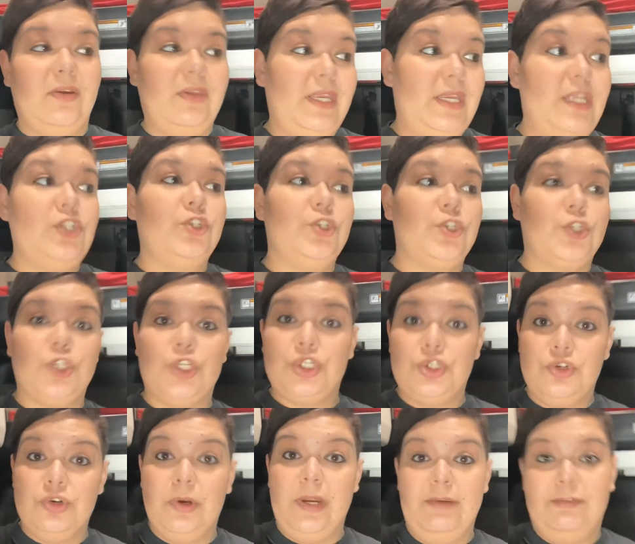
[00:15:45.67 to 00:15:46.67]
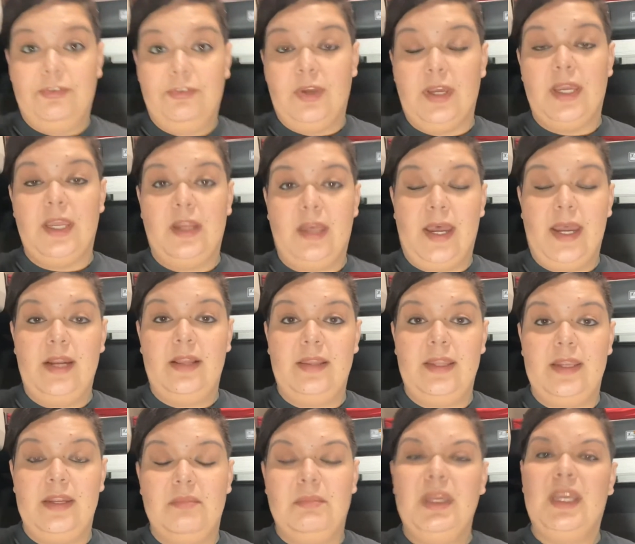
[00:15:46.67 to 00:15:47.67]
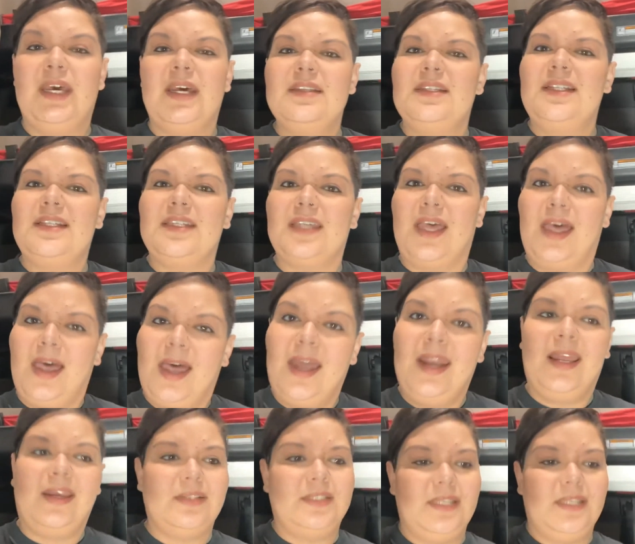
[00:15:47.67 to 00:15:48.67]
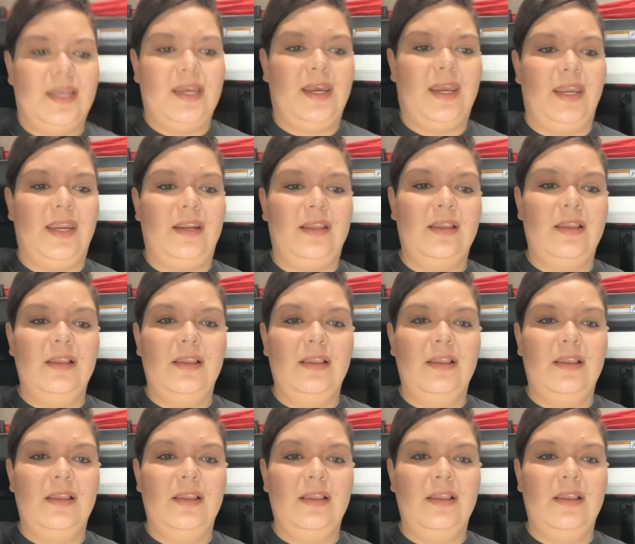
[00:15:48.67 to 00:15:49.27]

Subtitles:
It is just straight fucking idling because it's hot outside.